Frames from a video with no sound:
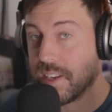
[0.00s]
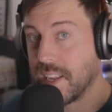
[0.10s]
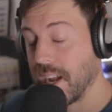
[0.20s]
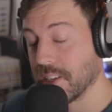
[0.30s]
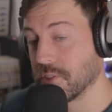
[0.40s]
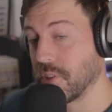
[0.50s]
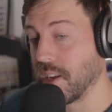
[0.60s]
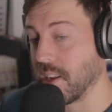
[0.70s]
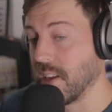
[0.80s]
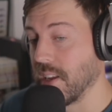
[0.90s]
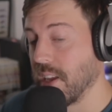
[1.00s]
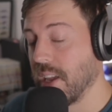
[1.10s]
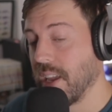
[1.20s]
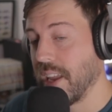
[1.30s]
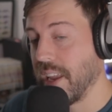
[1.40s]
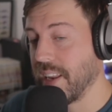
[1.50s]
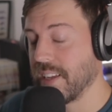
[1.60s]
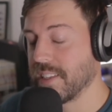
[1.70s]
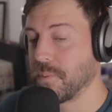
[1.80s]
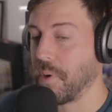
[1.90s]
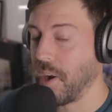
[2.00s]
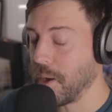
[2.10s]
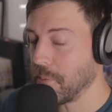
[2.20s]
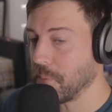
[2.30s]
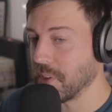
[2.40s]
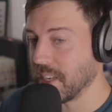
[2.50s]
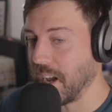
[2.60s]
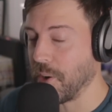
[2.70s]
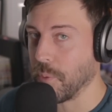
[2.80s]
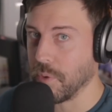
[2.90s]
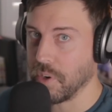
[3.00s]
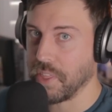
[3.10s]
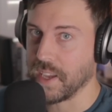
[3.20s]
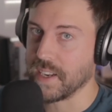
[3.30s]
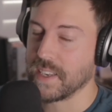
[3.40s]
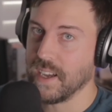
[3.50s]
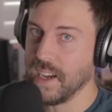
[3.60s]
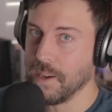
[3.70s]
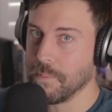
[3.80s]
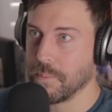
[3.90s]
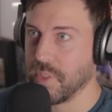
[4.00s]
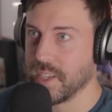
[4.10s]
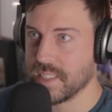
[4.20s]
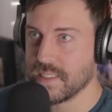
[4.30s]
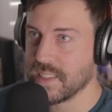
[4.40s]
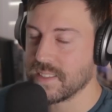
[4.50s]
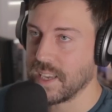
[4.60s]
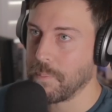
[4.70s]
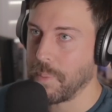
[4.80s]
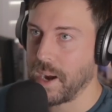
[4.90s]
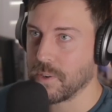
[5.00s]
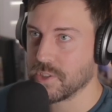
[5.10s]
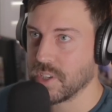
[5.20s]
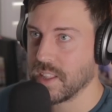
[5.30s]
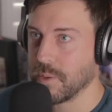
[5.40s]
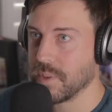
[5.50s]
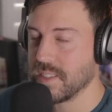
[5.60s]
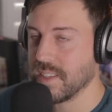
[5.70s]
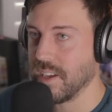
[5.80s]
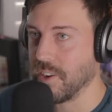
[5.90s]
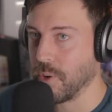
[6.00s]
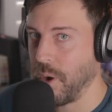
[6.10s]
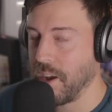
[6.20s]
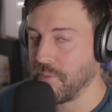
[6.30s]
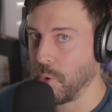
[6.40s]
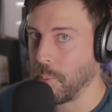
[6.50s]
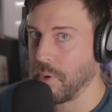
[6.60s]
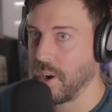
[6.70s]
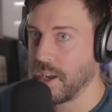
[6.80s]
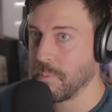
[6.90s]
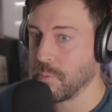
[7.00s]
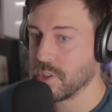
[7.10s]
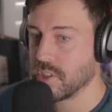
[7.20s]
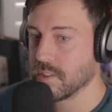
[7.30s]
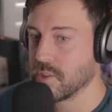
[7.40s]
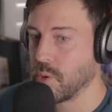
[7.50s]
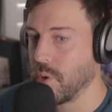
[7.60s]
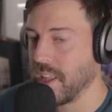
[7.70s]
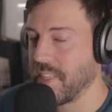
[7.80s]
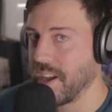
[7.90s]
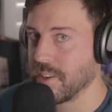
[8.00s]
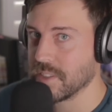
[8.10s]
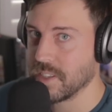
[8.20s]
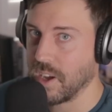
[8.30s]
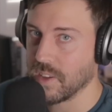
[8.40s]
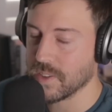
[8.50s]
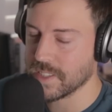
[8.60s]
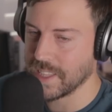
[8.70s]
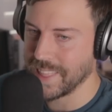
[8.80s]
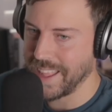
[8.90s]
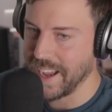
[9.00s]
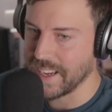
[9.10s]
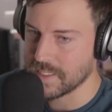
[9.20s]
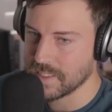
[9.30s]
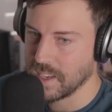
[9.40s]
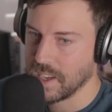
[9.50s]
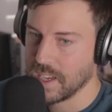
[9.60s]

EV tax credit. It is probably not worth it. This is the same powertrain that we see on a RAV4 Prime, which is $20,000 less.